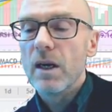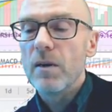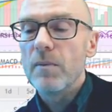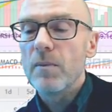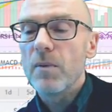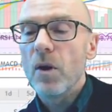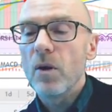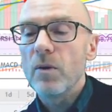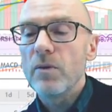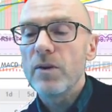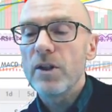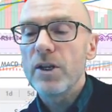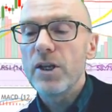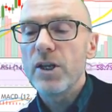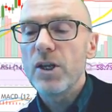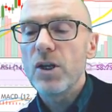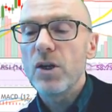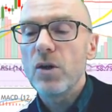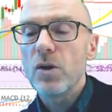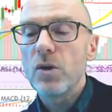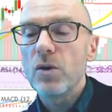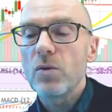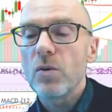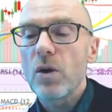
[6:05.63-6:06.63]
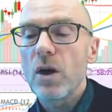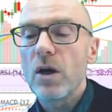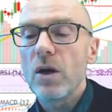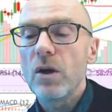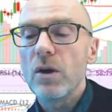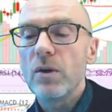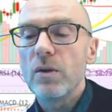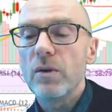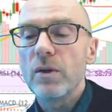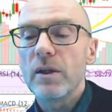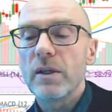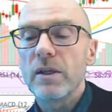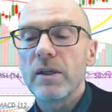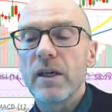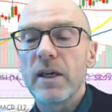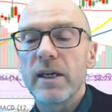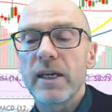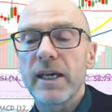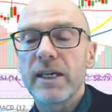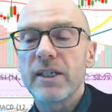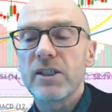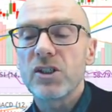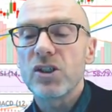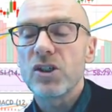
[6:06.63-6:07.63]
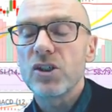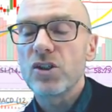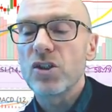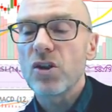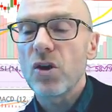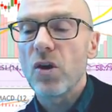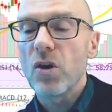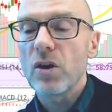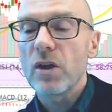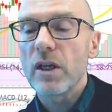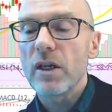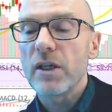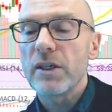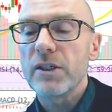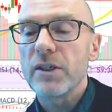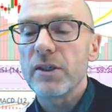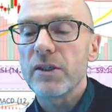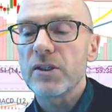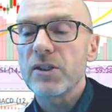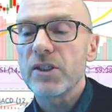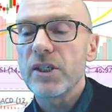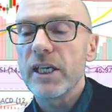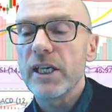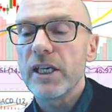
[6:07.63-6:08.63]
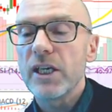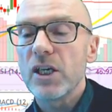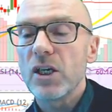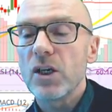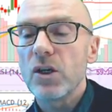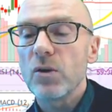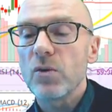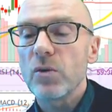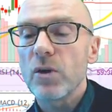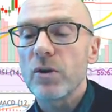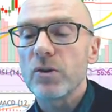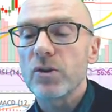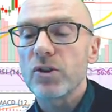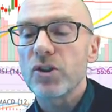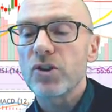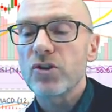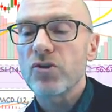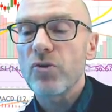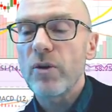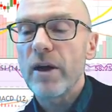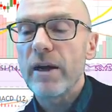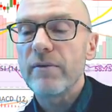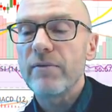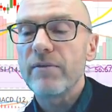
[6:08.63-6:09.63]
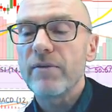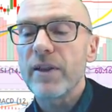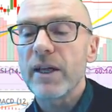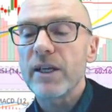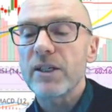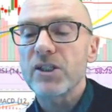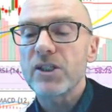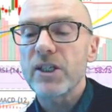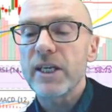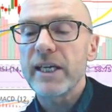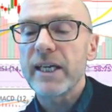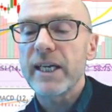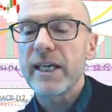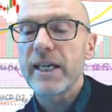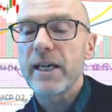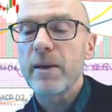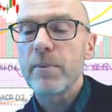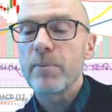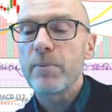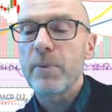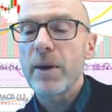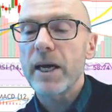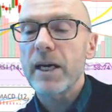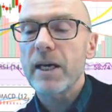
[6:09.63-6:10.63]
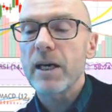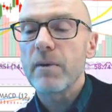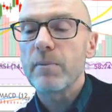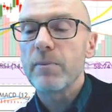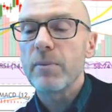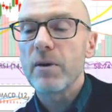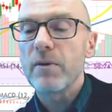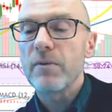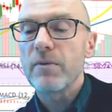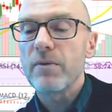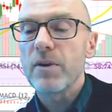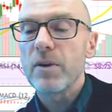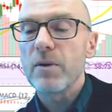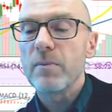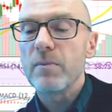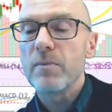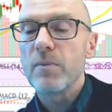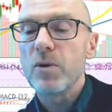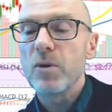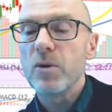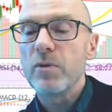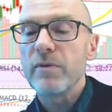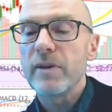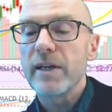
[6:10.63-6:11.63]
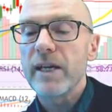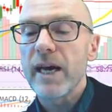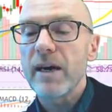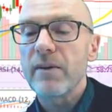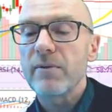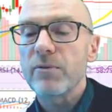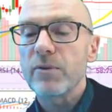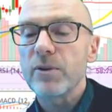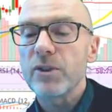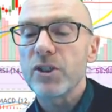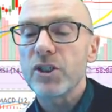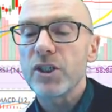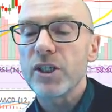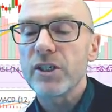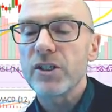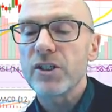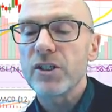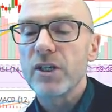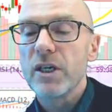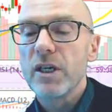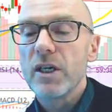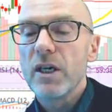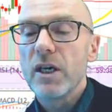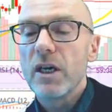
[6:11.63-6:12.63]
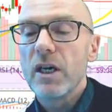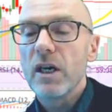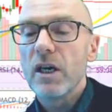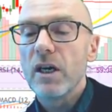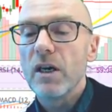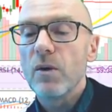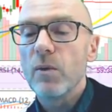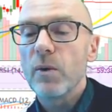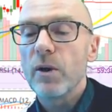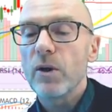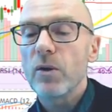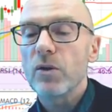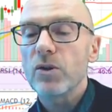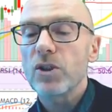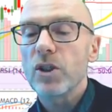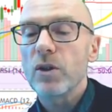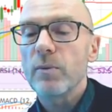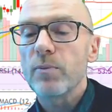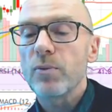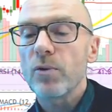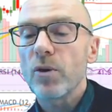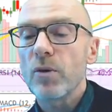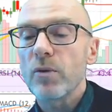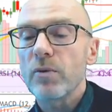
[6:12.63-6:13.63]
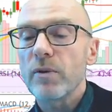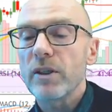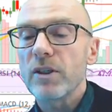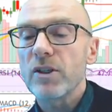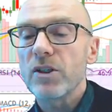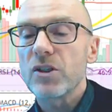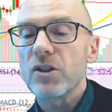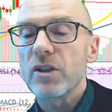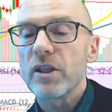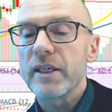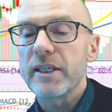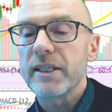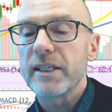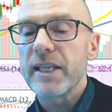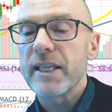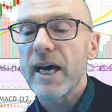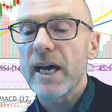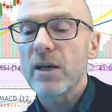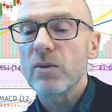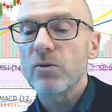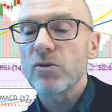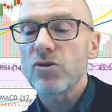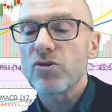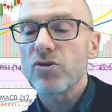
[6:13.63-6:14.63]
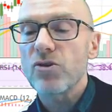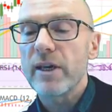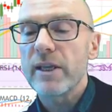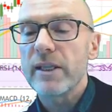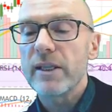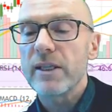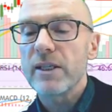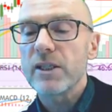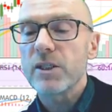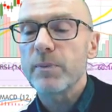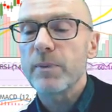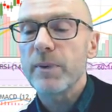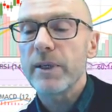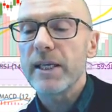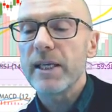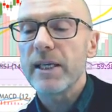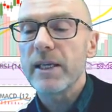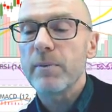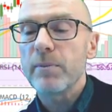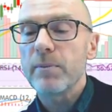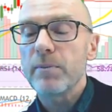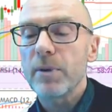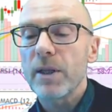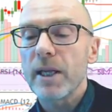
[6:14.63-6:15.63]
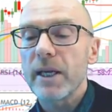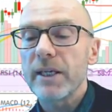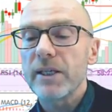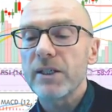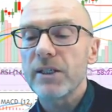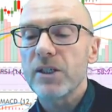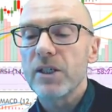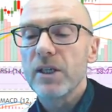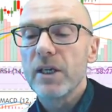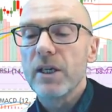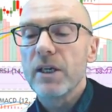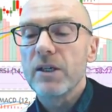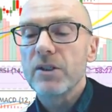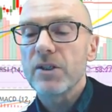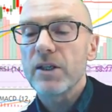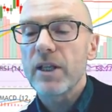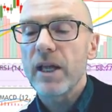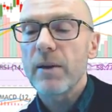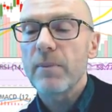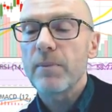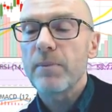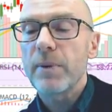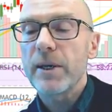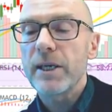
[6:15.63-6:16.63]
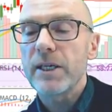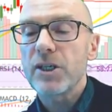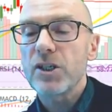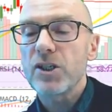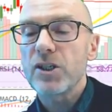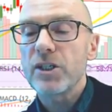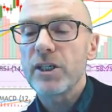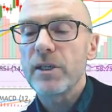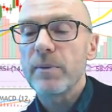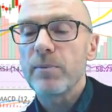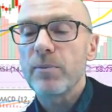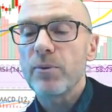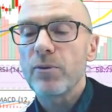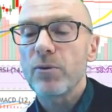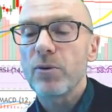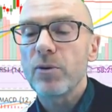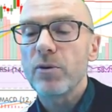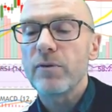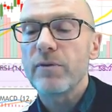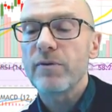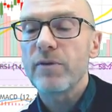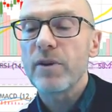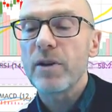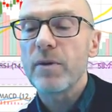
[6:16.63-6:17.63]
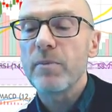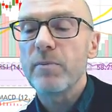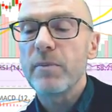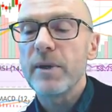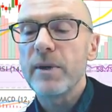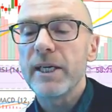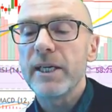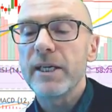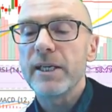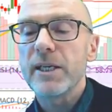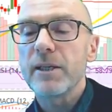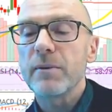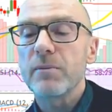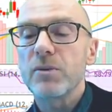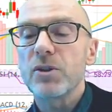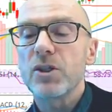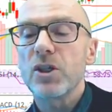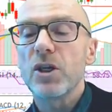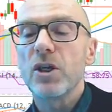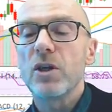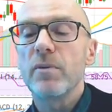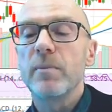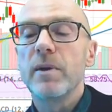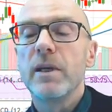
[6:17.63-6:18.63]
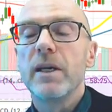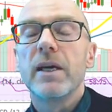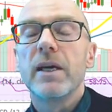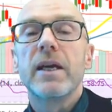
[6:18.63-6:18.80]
On the euro against the dollar, you can see euro strength. That's taken it back above the moving averages. We also broke the downtrend that's been in place, so that picture's improved for the medium term.